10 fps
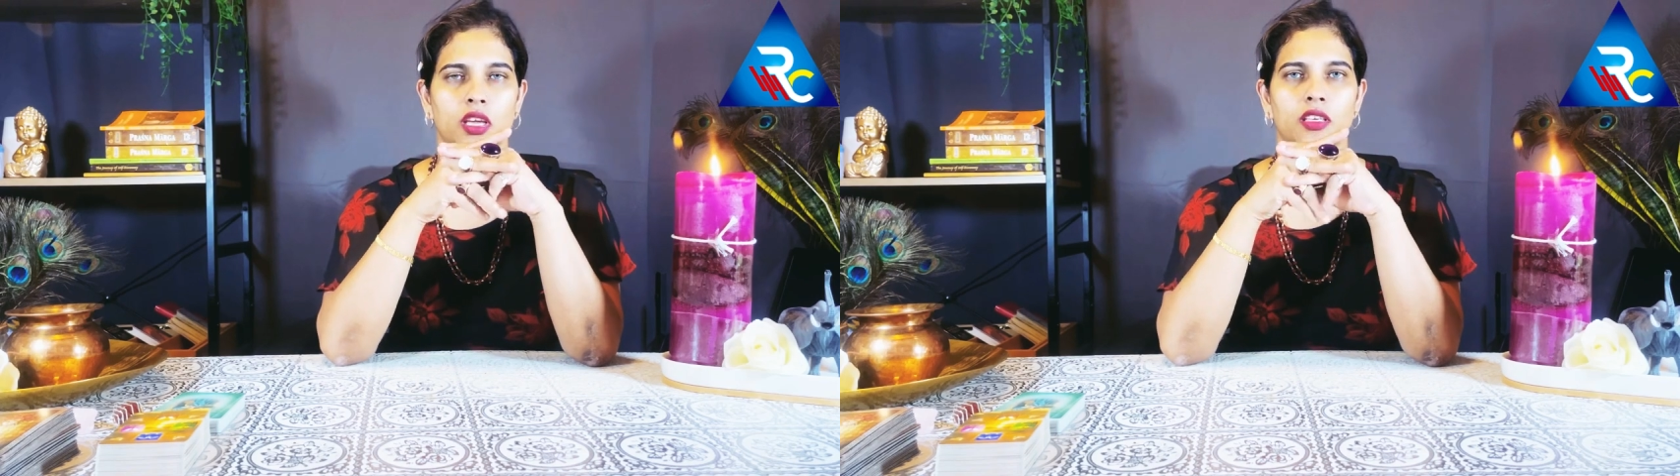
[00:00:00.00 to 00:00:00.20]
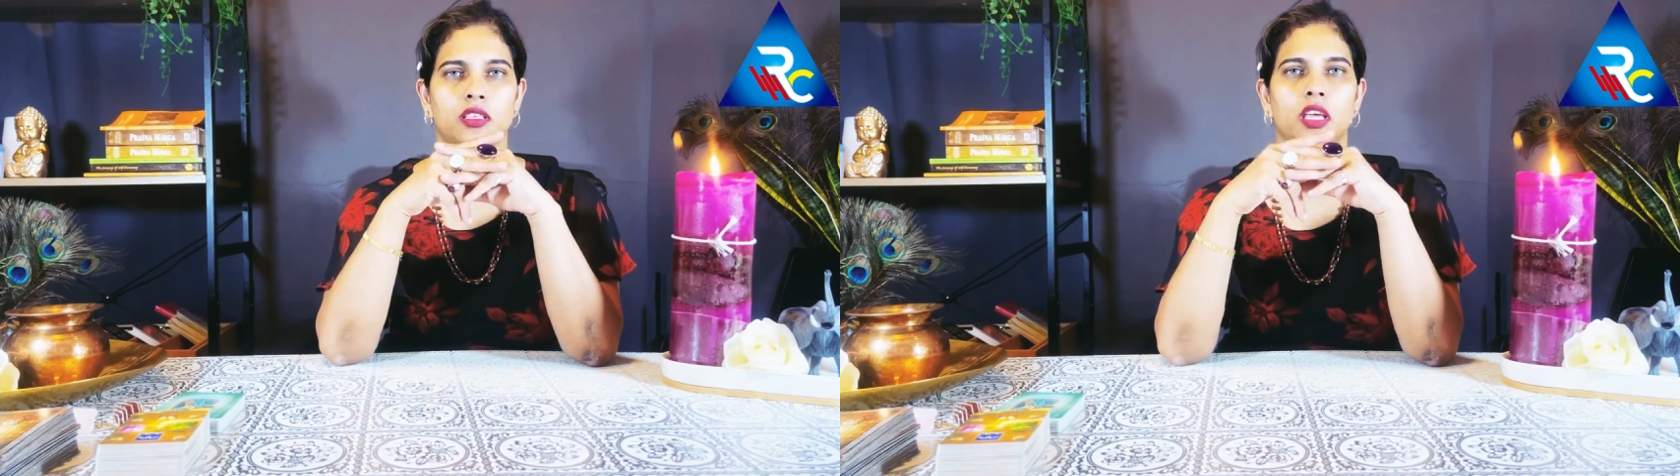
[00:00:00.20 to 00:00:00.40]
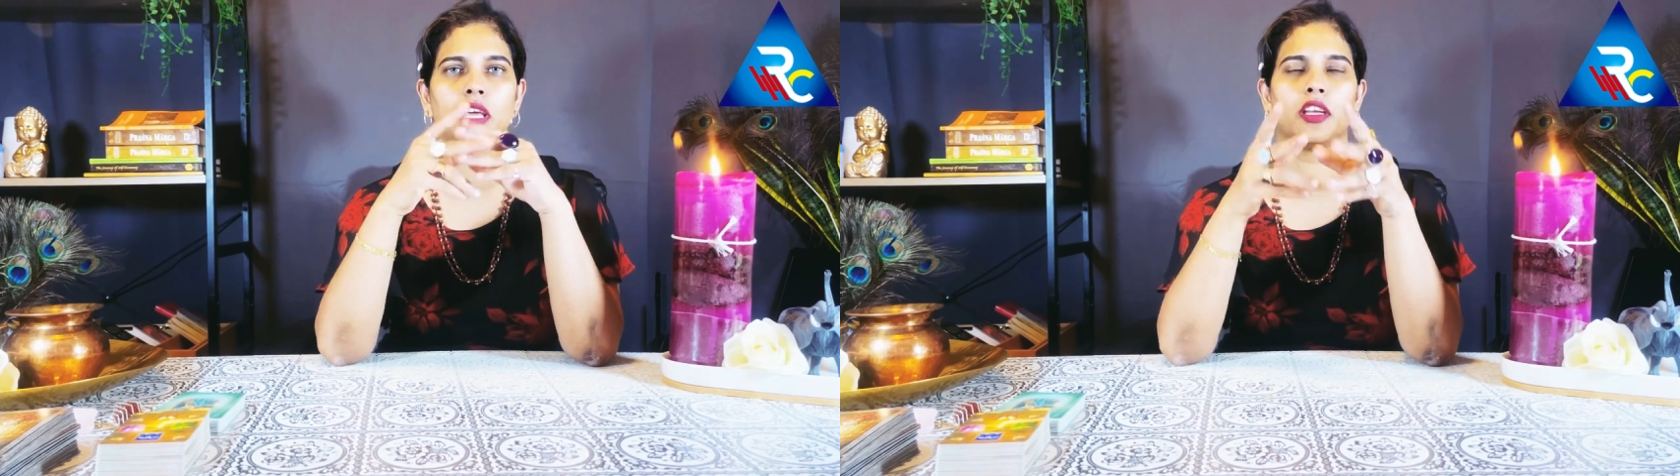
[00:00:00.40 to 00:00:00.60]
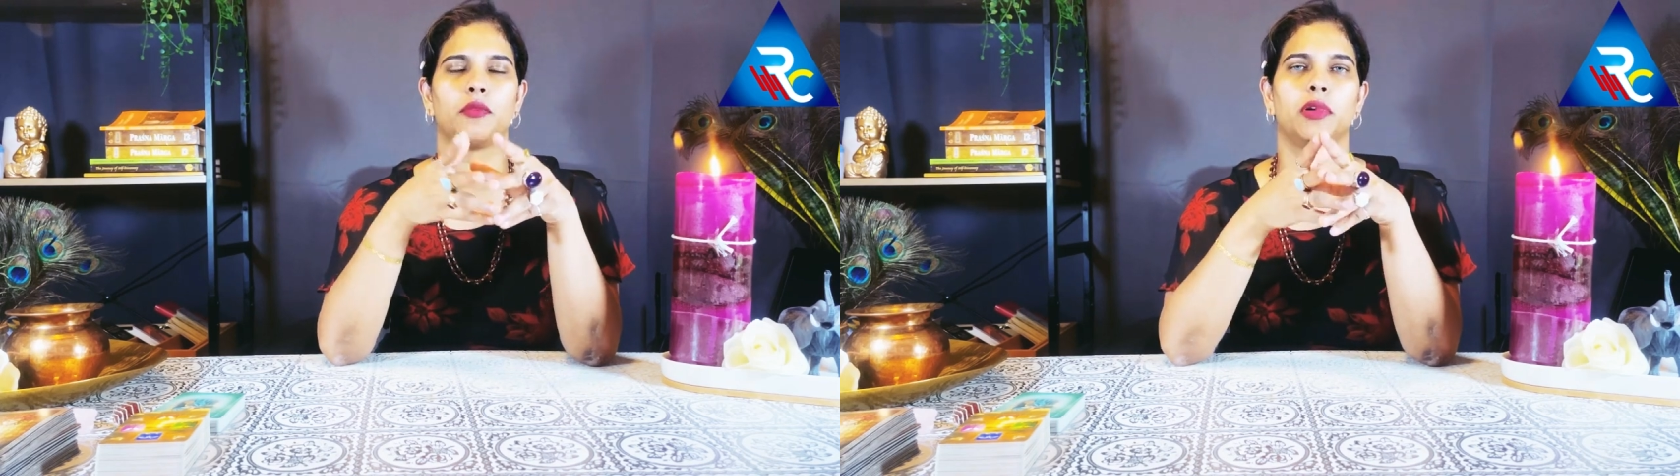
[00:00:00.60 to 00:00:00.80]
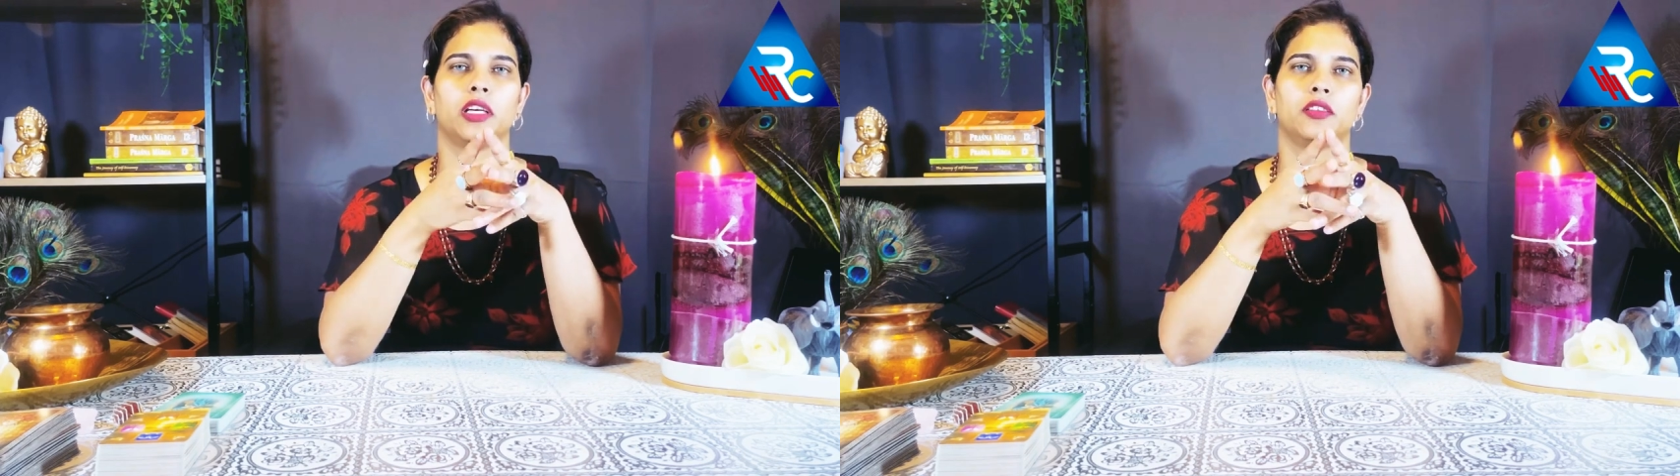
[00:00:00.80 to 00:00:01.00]
is
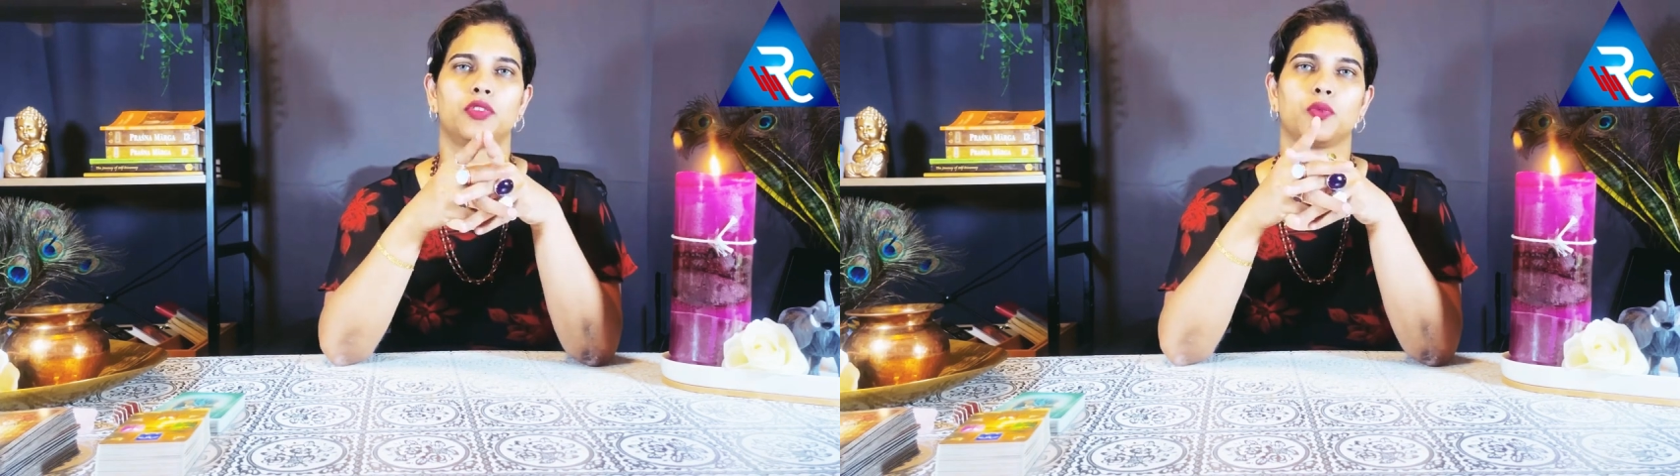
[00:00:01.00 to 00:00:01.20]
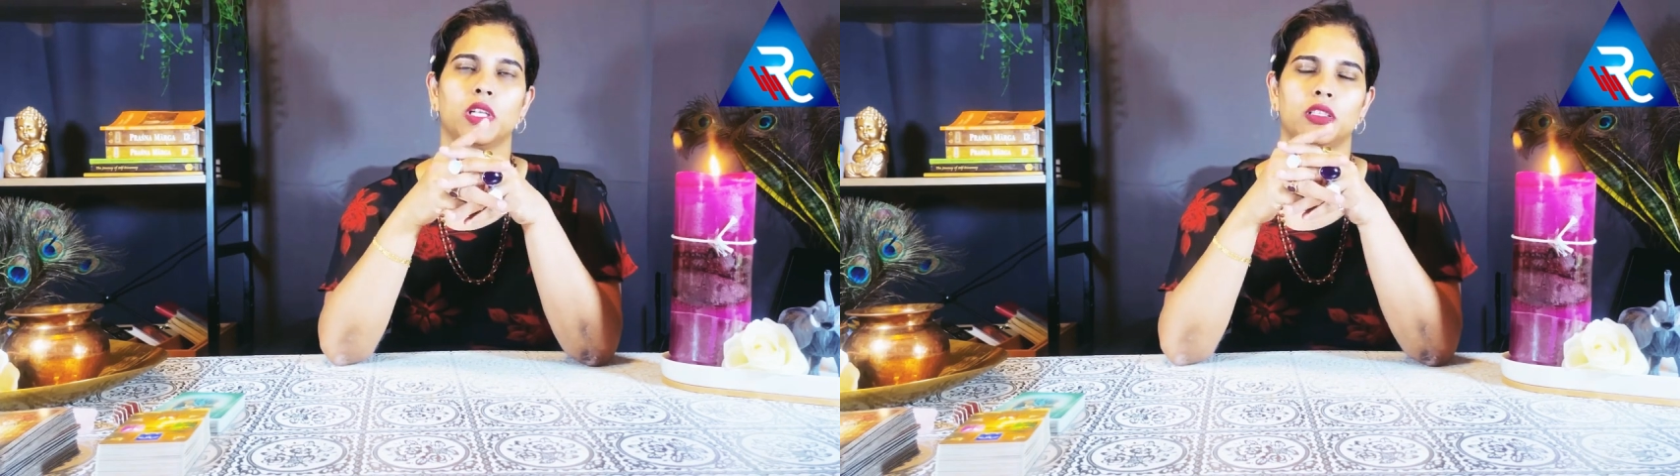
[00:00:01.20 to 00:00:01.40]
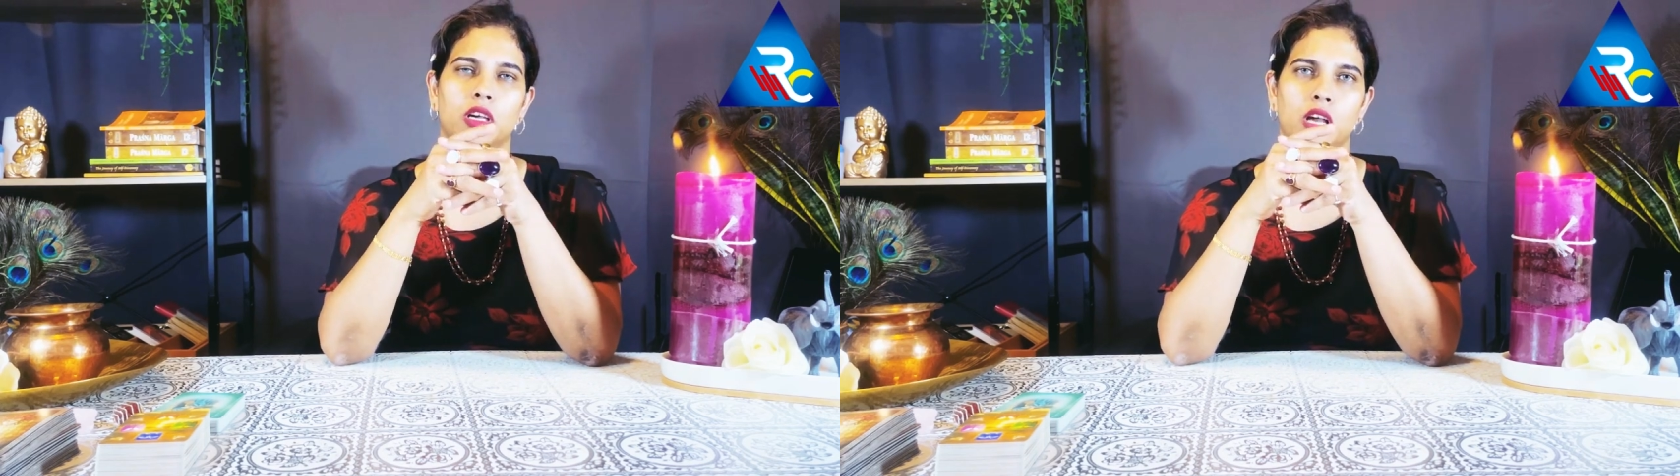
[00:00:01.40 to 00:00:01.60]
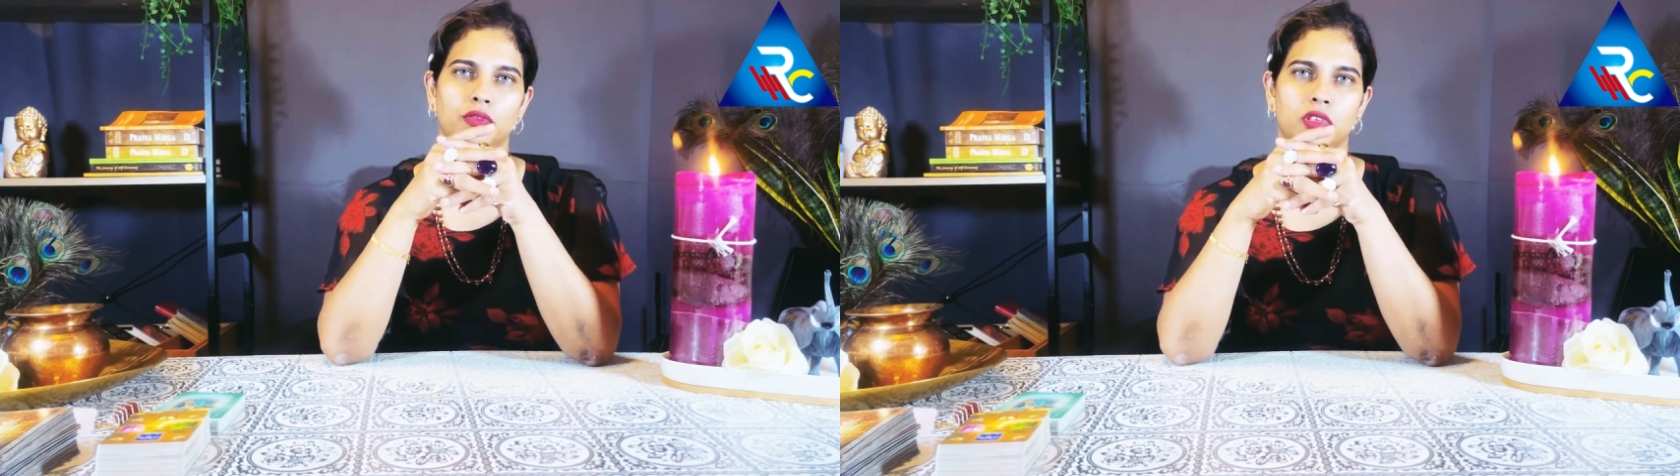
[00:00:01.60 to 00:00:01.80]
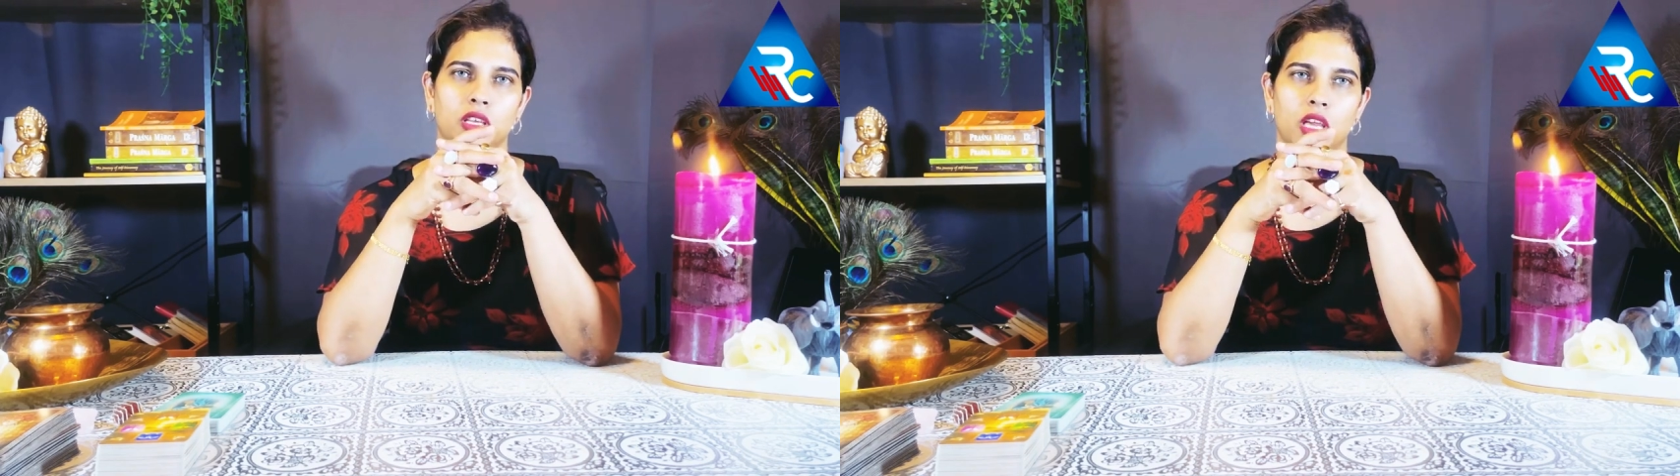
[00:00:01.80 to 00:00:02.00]
carried by the 12th house.